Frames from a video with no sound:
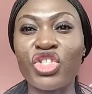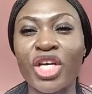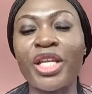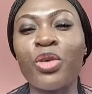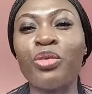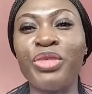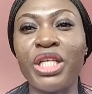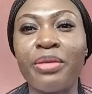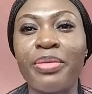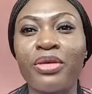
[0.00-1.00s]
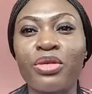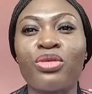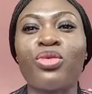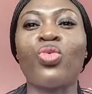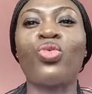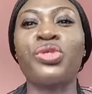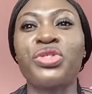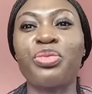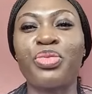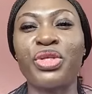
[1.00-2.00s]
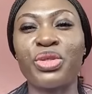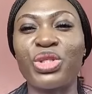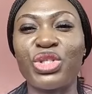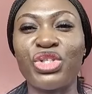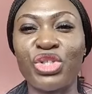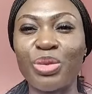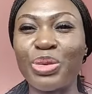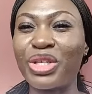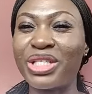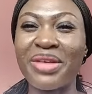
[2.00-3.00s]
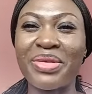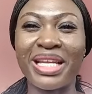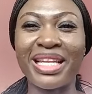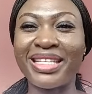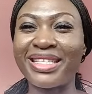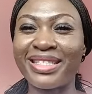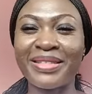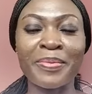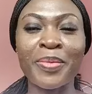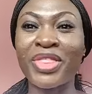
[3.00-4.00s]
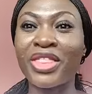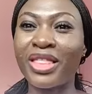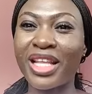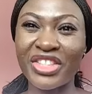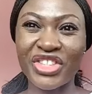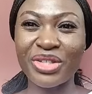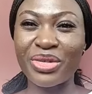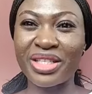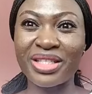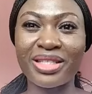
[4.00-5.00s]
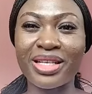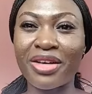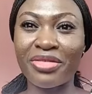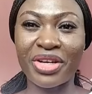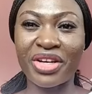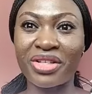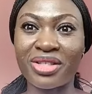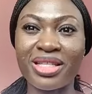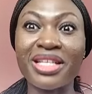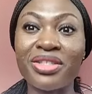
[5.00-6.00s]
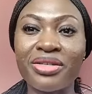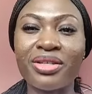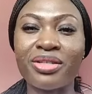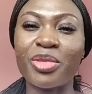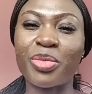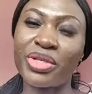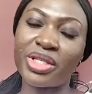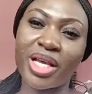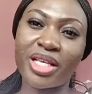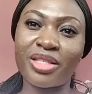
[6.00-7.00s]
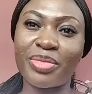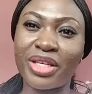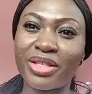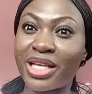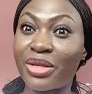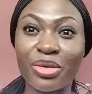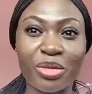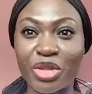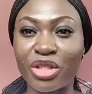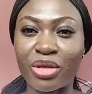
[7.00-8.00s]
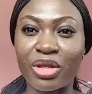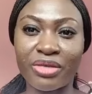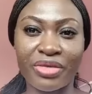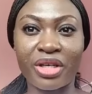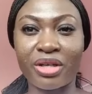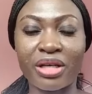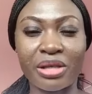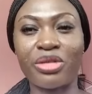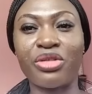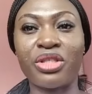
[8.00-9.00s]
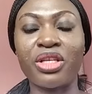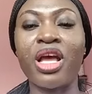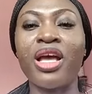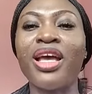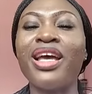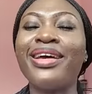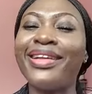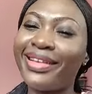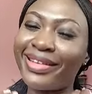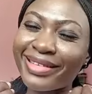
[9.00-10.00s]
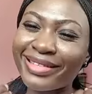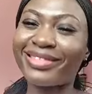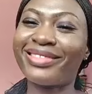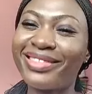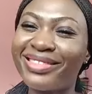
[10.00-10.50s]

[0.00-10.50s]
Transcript: this channel will be about words pronunciation, because I realized Nigerians to be precise, because I don't know much about African countries. Like,